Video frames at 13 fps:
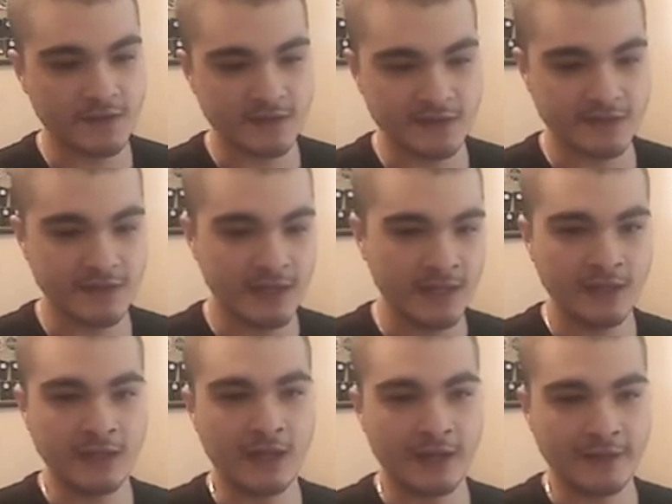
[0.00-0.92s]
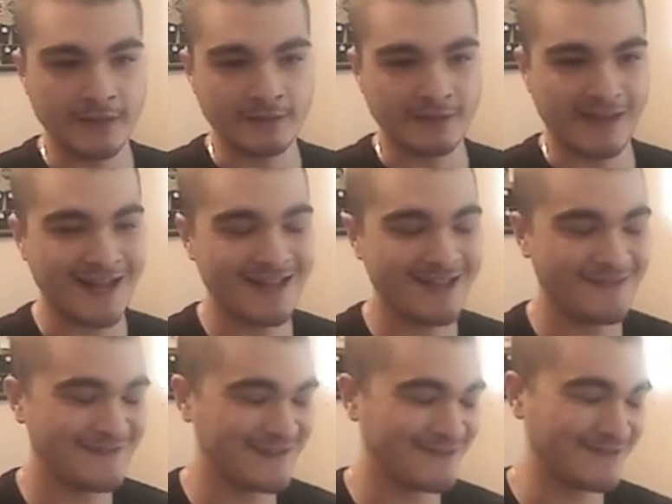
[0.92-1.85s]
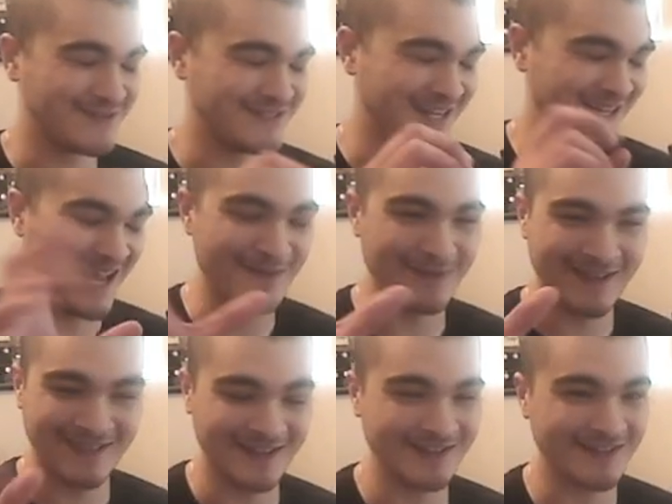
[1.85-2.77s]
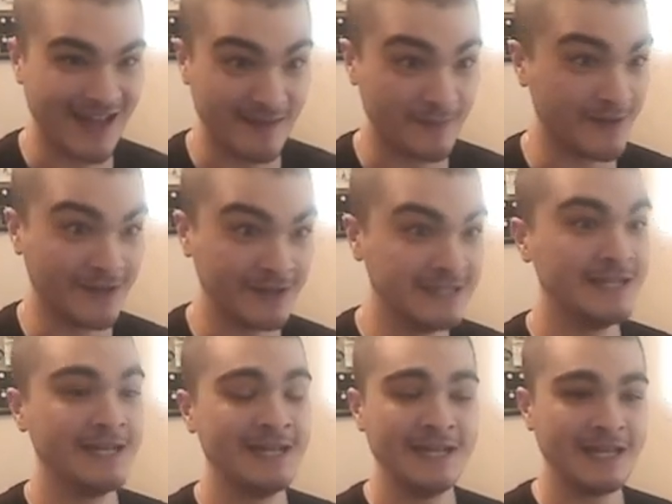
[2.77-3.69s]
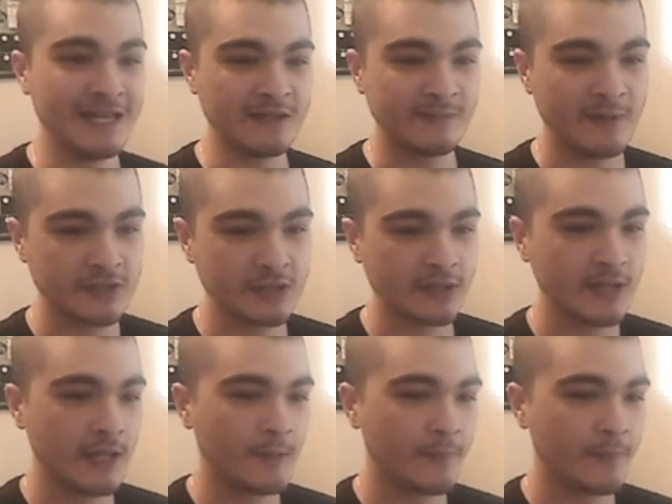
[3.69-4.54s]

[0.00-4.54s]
There's a lot of different dynamic things happening in the picture.